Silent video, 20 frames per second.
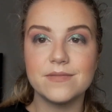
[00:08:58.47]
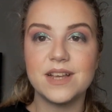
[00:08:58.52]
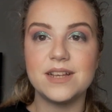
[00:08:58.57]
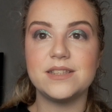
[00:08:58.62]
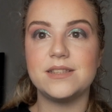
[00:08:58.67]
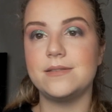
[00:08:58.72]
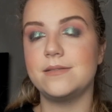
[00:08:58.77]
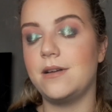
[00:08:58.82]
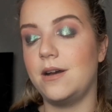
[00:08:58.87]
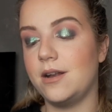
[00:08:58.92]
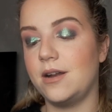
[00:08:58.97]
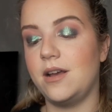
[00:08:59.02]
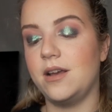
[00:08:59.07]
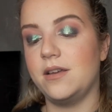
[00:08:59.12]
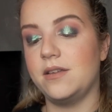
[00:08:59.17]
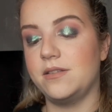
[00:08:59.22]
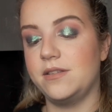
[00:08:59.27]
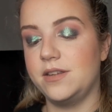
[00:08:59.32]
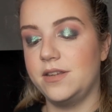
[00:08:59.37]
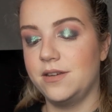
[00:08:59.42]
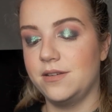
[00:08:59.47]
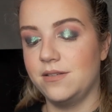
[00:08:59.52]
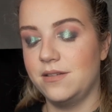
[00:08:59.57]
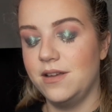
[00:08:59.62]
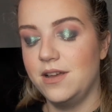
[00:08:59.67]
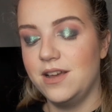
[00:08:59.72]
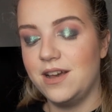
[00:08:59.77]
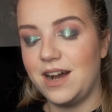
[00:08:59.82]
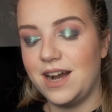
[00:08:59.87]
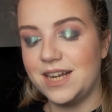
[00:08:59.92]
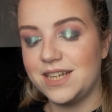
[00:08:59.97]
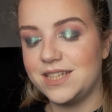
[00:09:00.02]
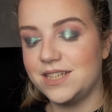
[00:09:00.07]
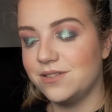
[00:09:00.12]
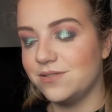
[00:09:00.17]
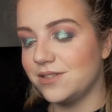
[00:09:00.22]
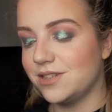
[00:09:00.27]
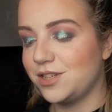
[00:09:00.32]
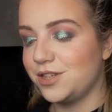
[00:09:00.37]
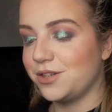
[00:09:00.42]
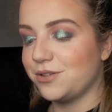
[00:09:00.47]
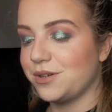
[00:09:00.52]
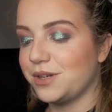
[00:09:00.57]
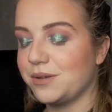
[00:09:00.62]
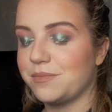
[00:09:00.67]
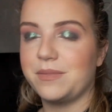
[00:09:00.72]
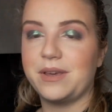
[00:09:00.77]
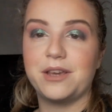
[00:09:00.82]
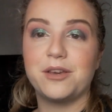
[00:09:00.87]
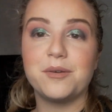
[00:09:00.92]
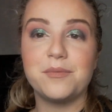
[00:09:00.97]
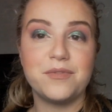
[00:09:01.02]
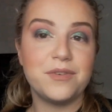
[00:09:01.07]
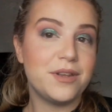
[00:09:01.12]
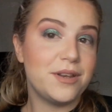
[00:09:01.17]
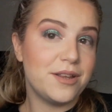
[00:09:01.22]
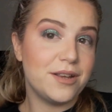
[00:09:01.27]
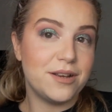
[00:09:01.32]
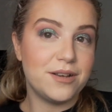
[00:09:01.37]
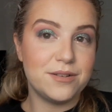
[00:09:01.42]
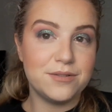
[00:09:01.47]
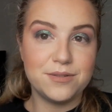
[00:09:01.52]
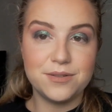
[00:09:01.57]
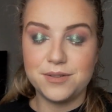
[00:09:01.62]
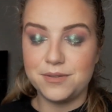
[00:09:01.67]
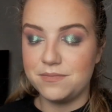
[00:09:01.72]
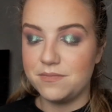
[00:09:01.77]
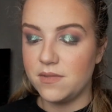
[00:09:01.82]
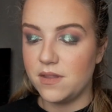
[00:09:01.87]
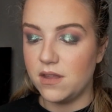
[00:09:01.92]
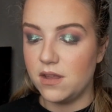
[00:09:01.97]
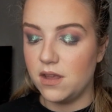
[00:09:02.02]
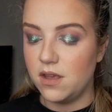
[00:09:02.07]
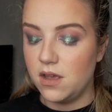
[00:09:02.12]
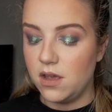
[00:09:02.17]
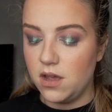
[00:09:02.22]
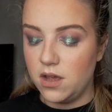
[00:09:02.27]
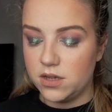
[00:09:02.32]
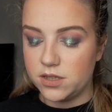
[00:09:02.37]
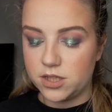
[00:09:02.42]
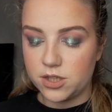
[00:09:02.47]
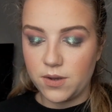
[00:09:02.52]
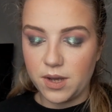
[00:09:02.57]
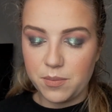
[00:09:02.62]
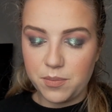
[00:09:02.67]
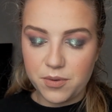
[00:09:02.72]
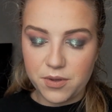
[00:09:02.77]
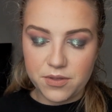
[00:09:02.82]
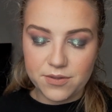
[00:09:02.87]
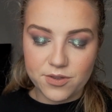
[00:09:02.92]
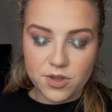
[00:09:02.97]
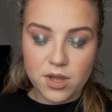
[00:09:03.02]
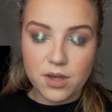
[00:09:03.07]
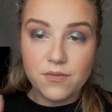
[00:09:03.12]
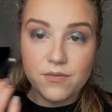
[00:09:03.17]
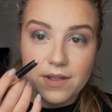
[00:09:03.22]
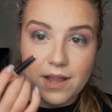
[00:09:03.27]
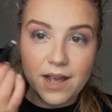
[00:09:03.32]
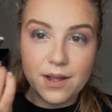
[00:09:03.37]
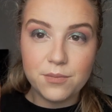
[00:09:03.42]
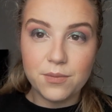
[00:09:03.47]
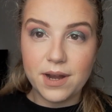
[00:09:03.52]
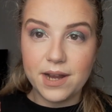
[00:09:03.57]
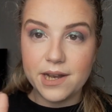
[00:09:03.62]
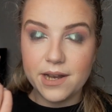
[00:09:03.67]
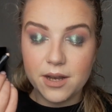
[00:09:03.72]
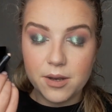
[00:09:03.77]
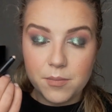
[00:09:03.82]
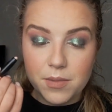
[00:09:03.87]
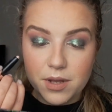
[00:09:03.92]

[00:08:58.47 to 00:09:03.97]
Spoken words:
it's not ideal during makeup videos. So I put the shade Fly right in the